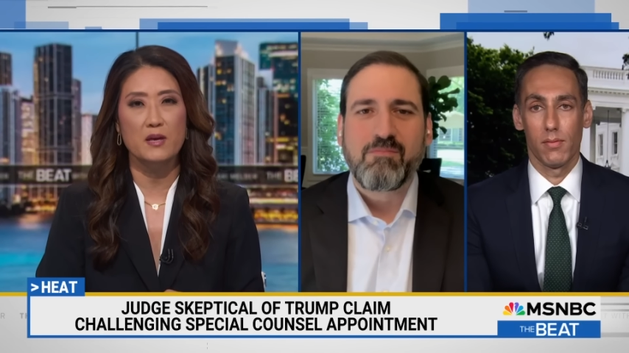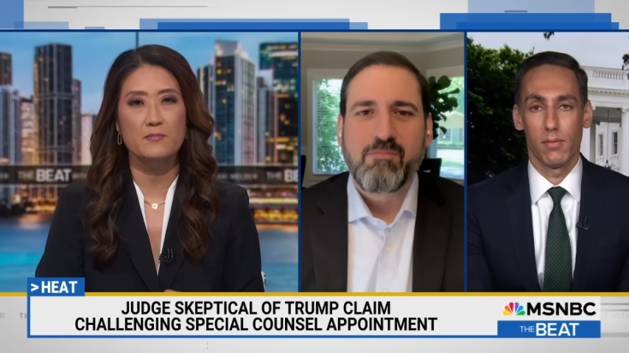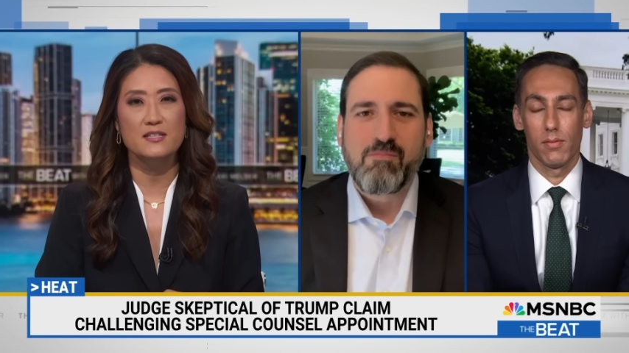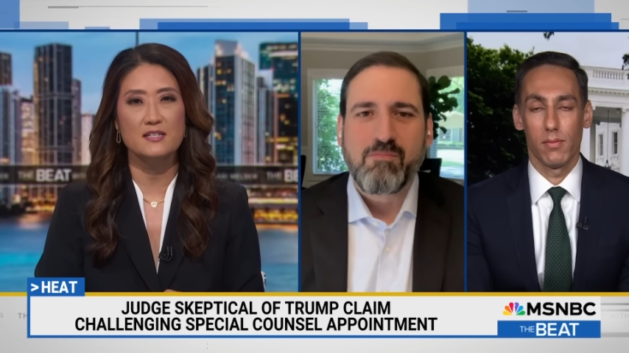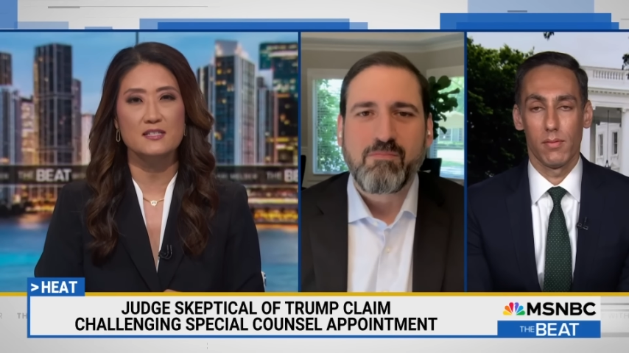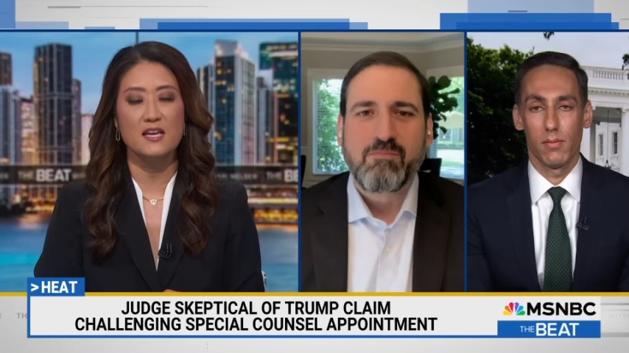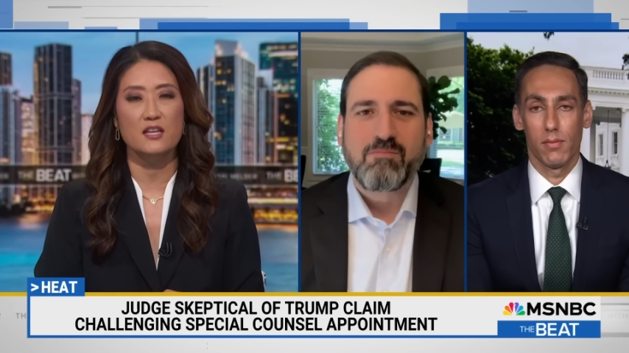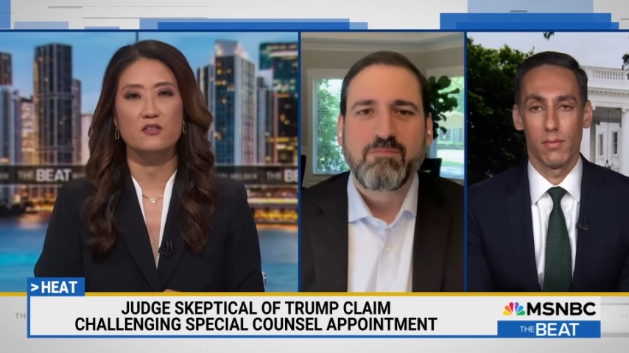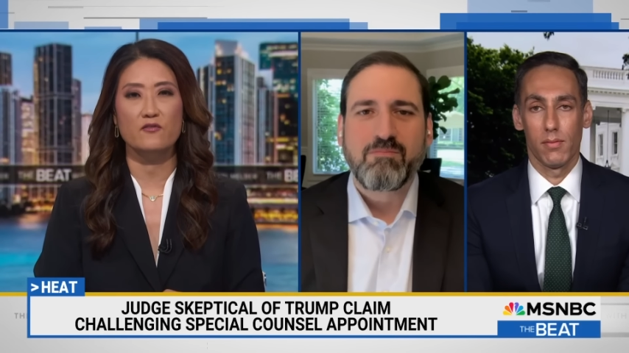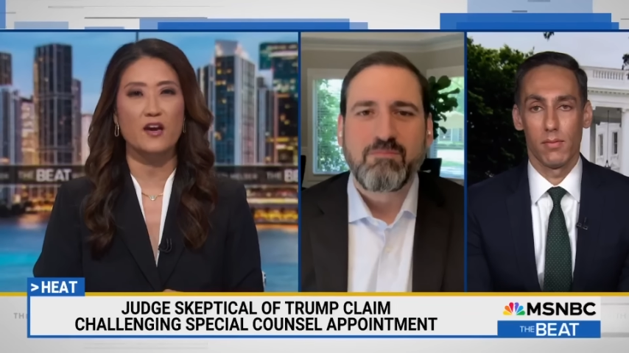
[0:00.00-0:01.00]
Speaker 1: may be
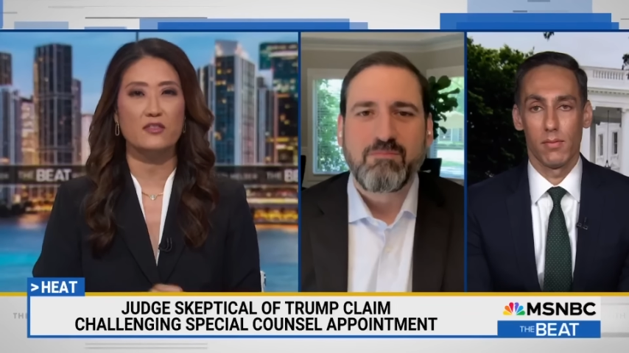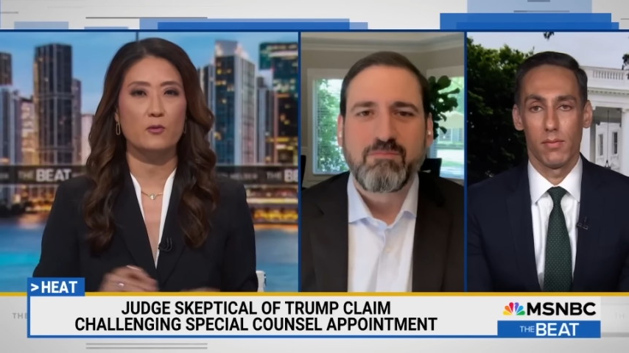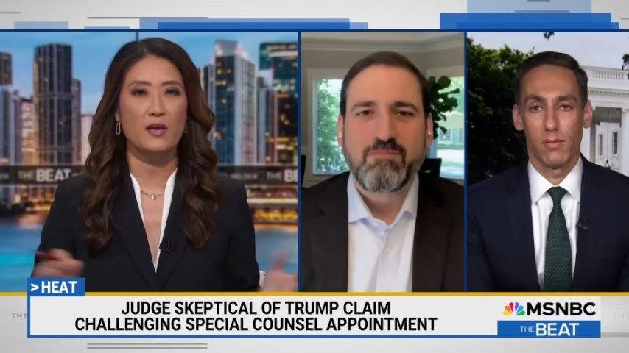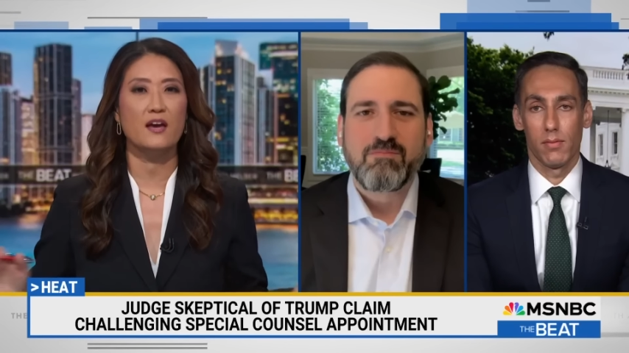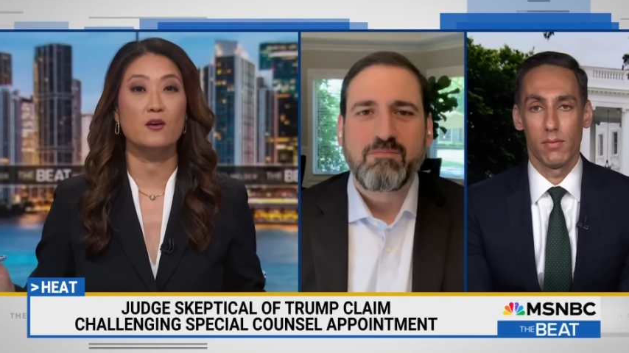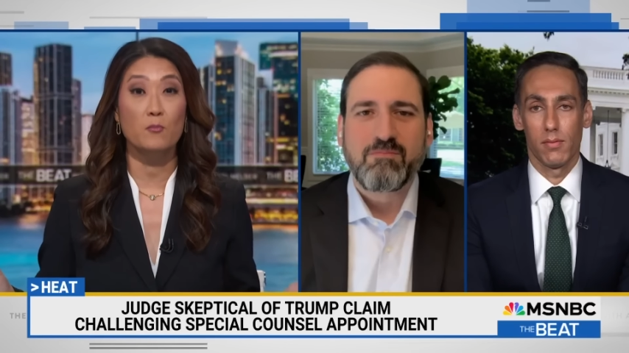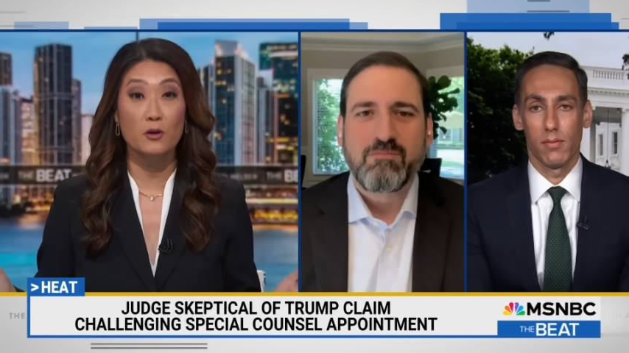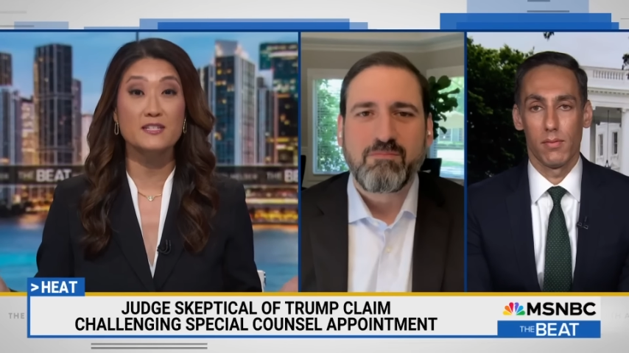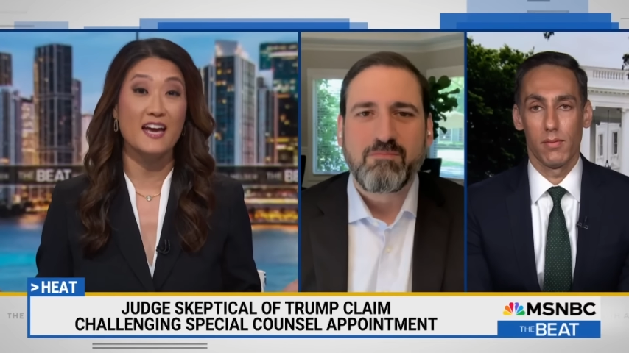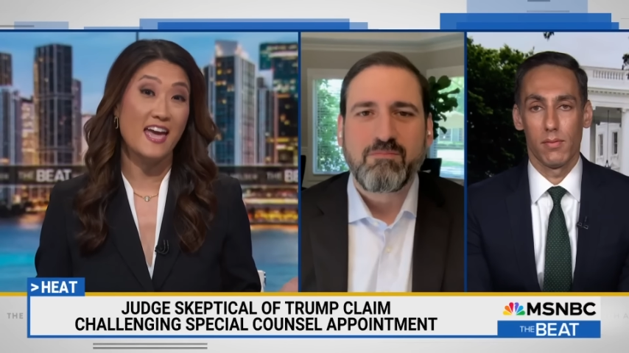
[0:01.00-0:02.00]
dictating the fact that we had a
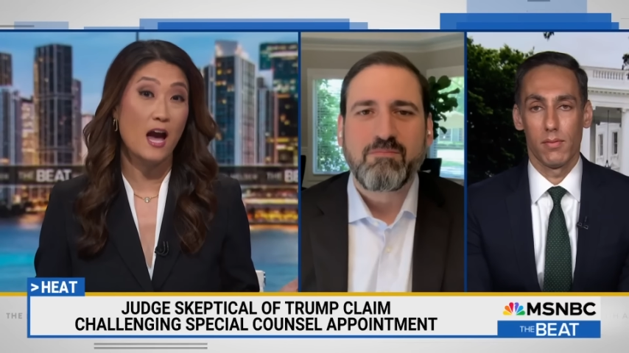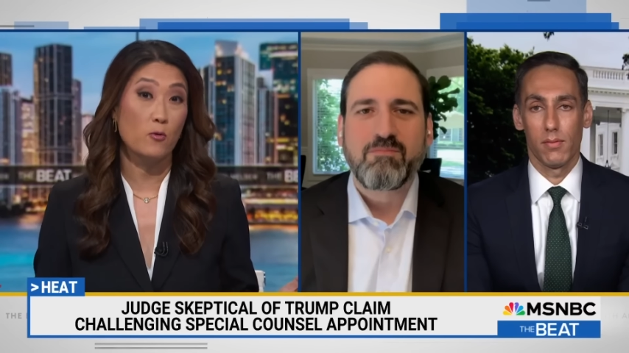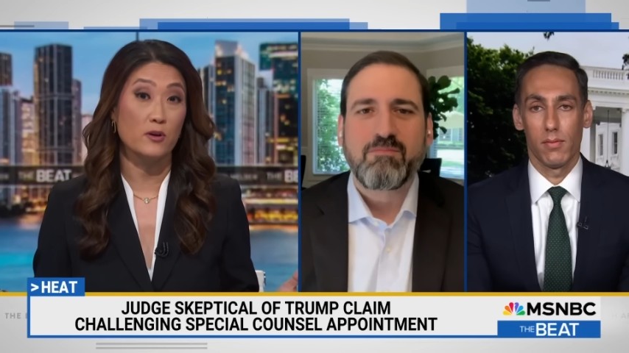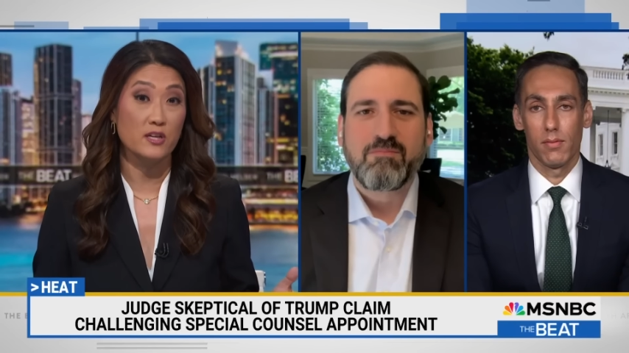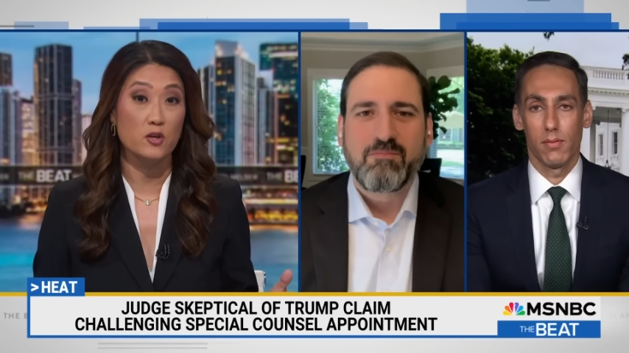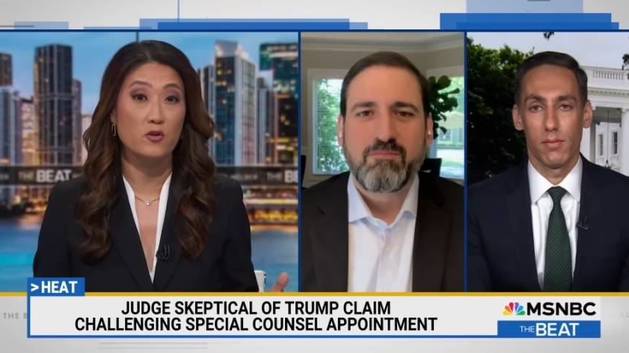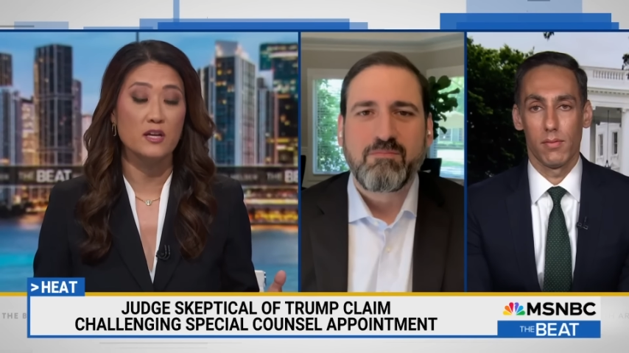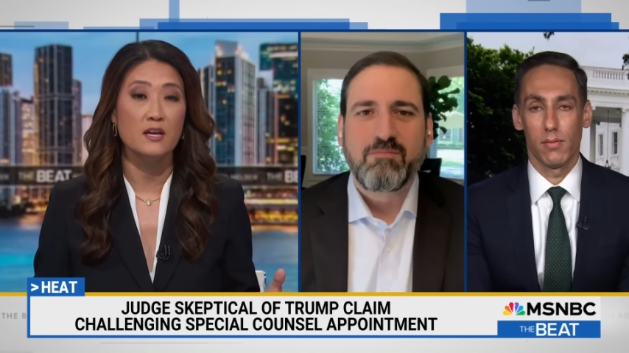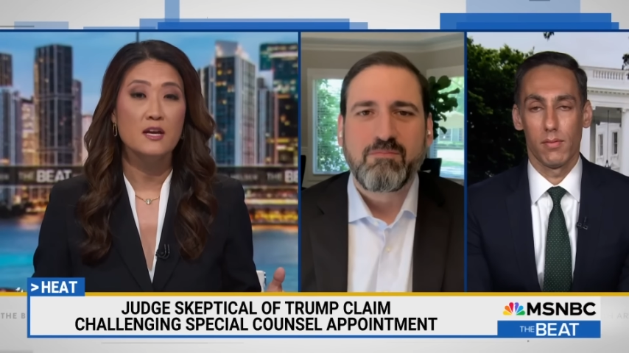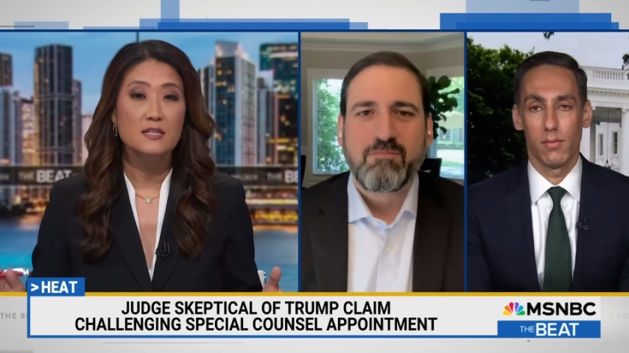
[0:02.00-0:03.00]
multi-hour
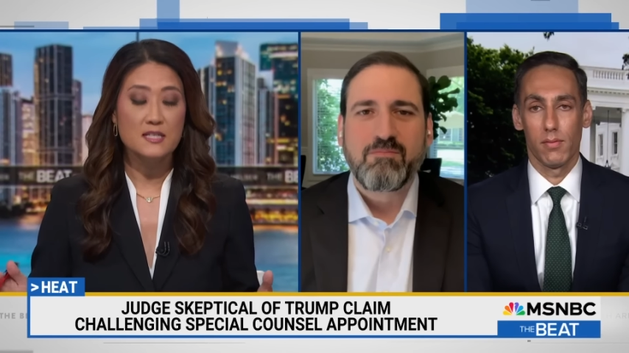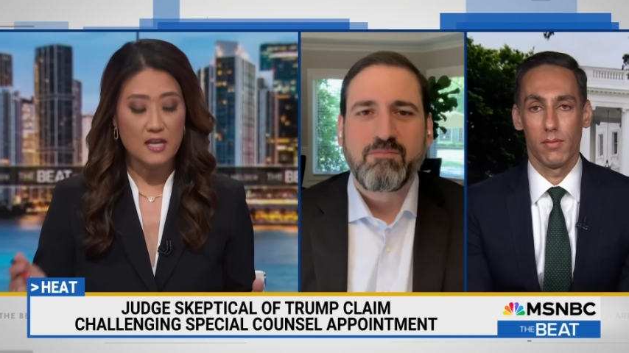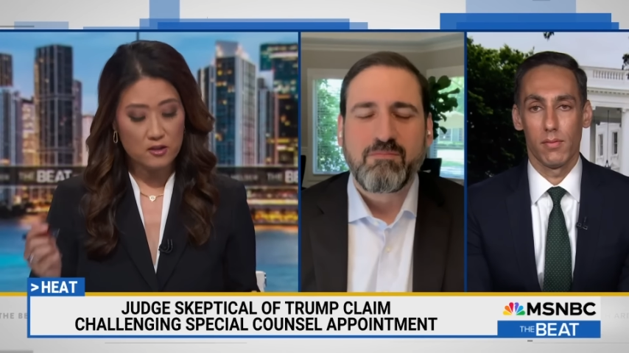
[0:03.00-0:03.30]
hearing today.